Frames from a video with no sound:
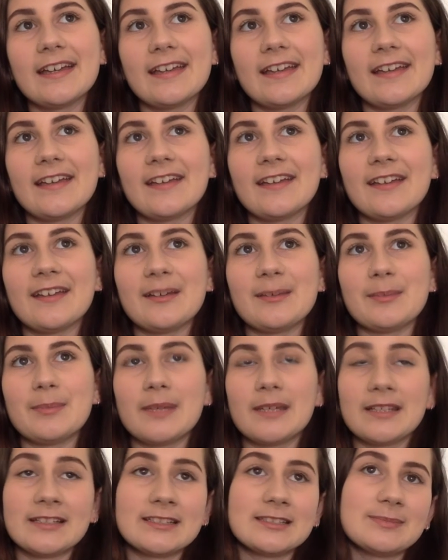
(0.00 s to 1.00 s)
a
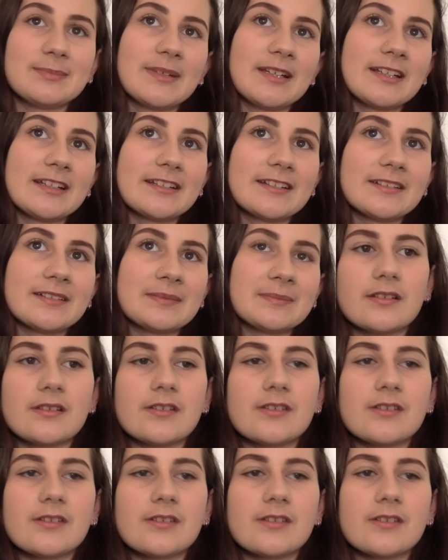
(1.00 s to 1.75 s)
peacemaker,